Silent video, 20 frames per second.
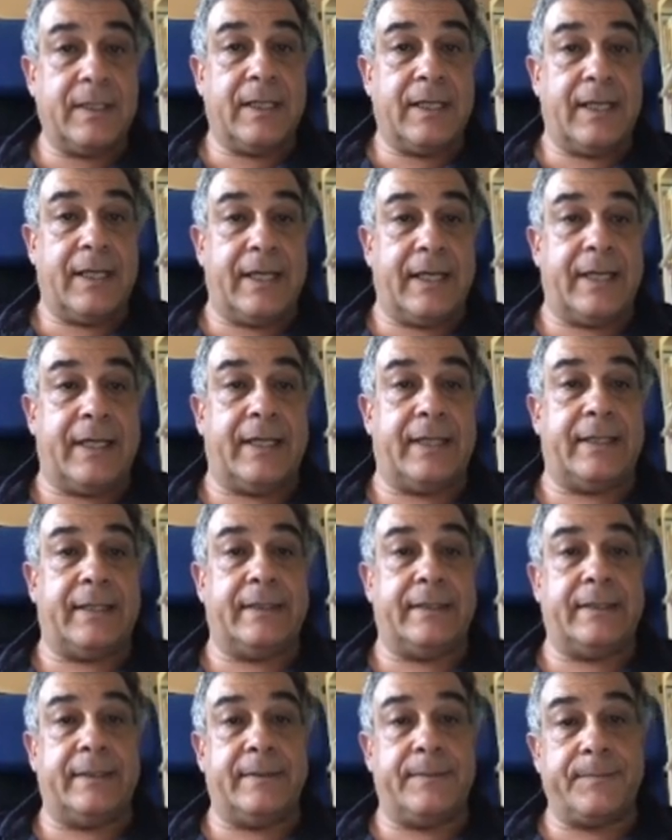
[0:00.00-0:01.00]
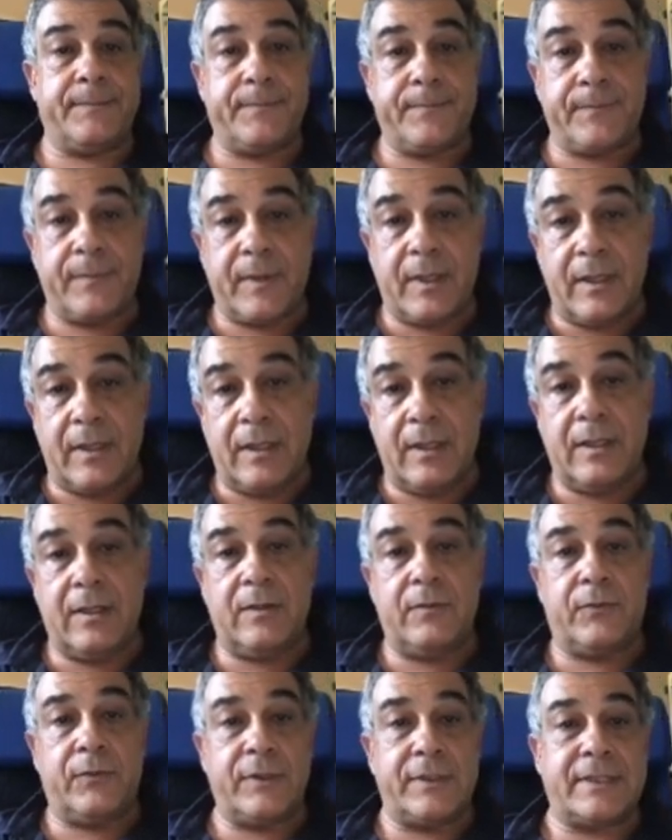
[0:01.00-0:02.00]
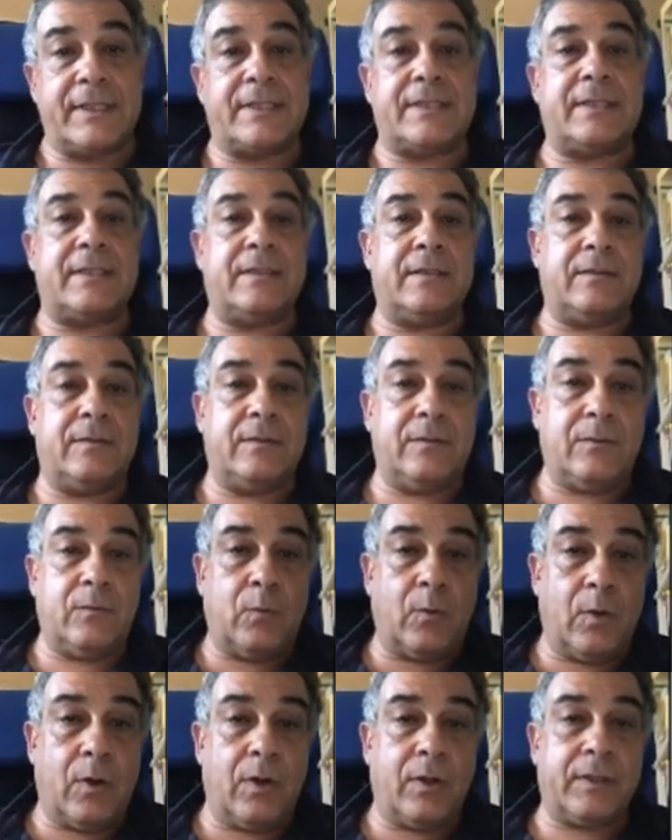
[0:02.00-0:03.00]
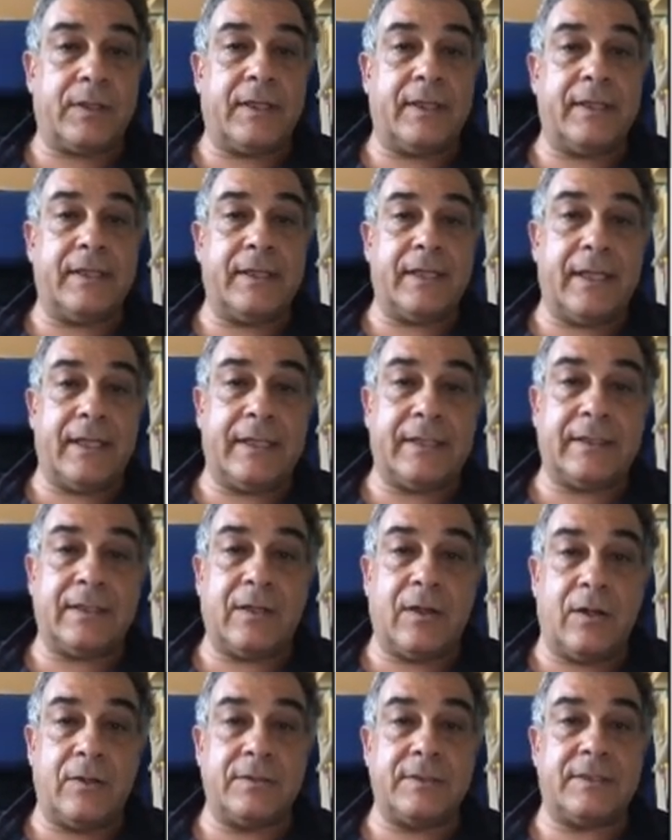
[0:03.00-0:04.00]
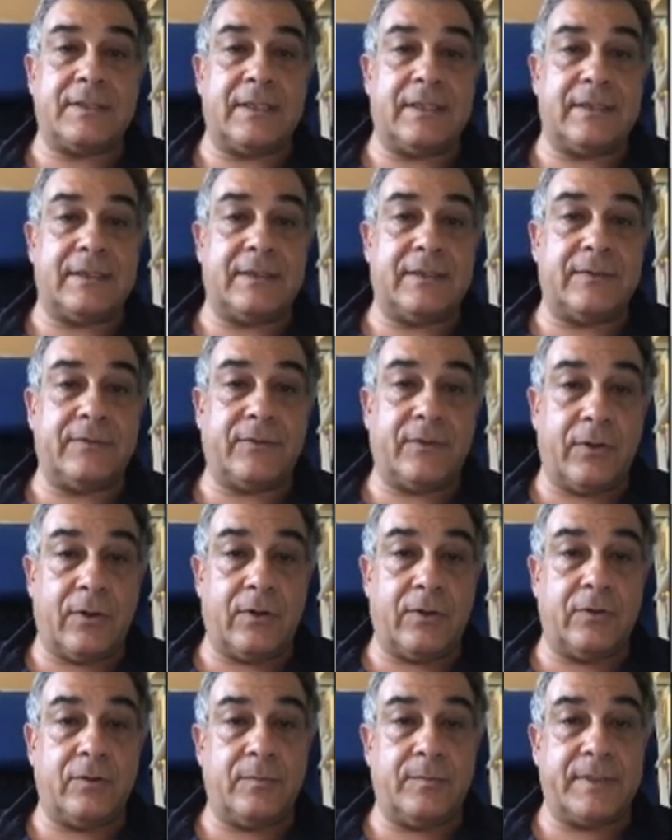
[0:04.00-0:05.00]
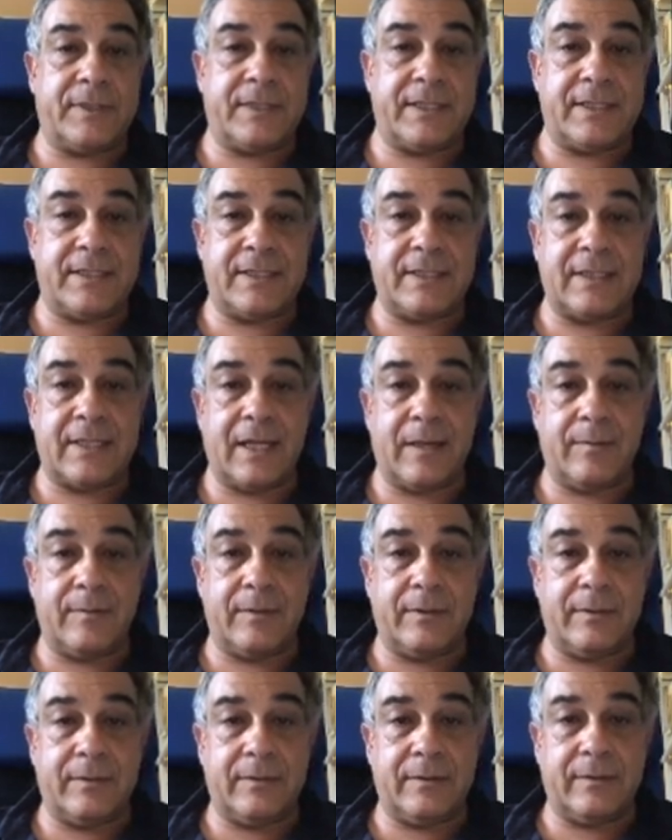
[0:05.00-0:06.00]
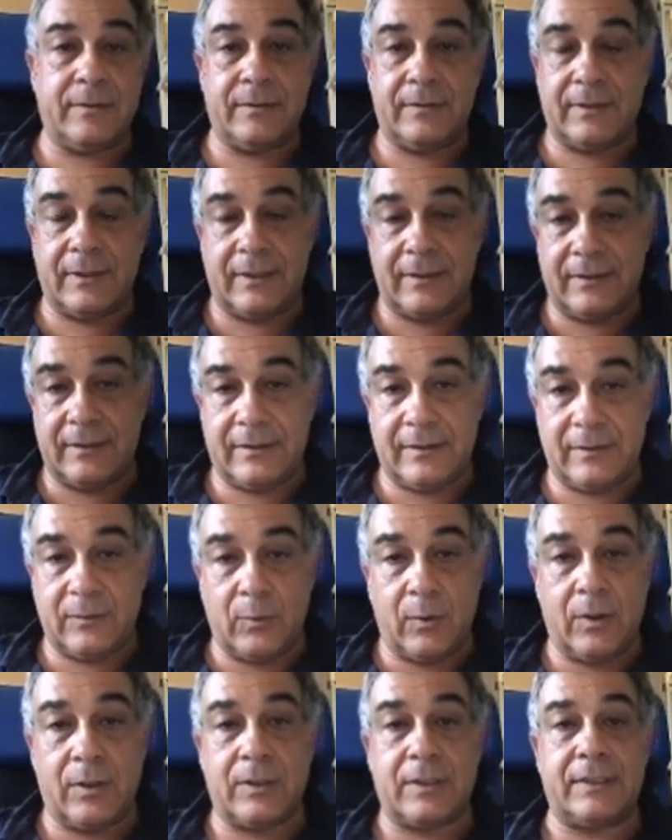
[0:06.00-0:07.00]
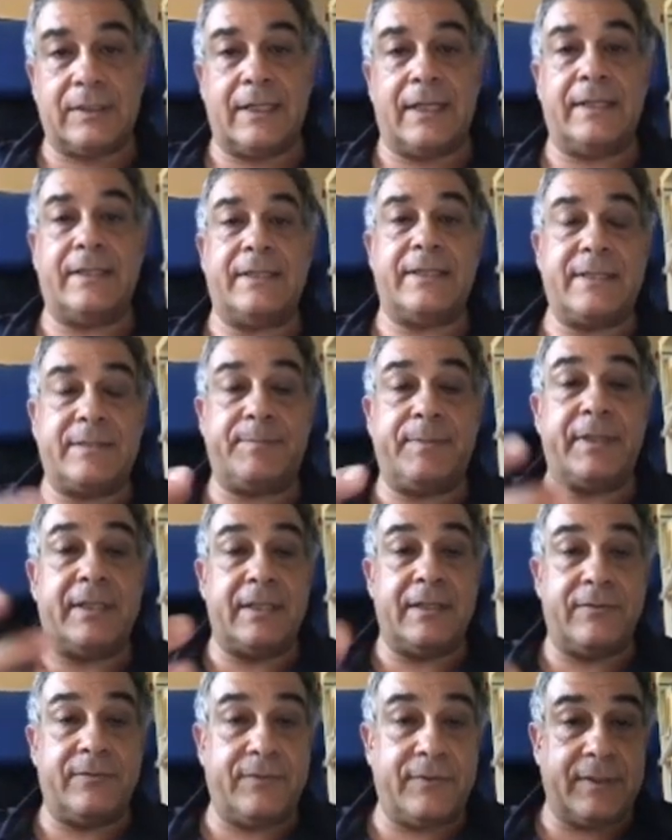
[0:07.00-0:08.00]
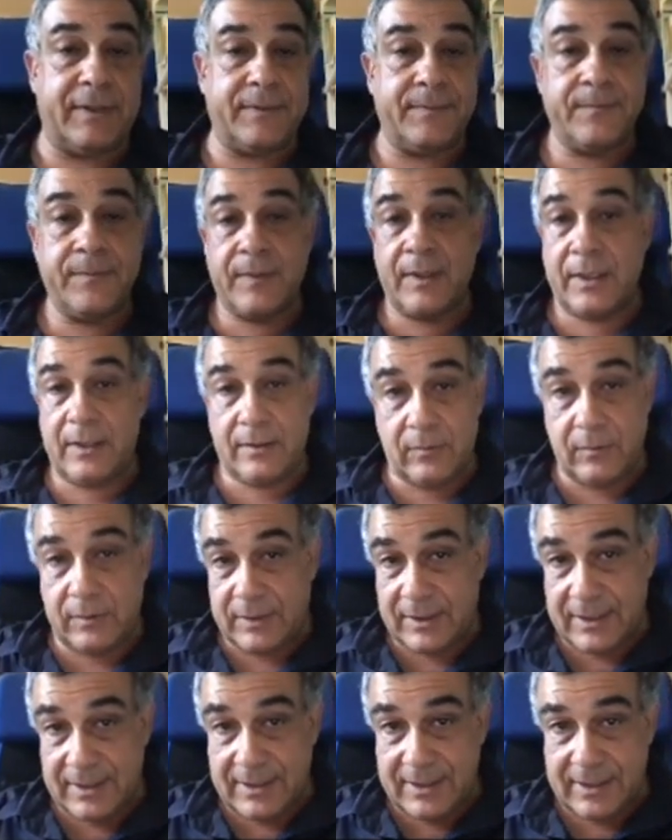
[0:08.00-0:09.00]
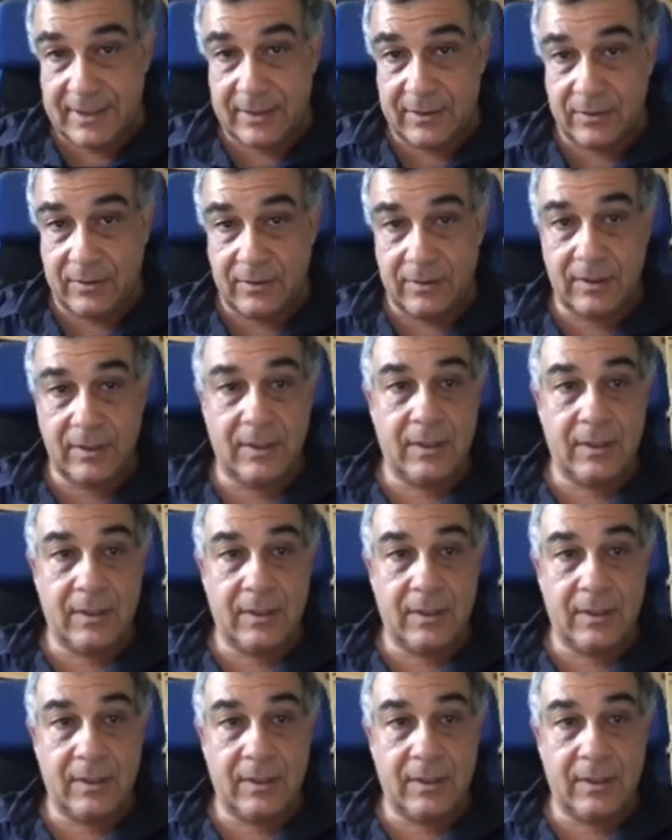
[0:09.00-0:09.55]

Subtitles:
and for instance, working at constant volume, since the work done is PDV, so it is zero,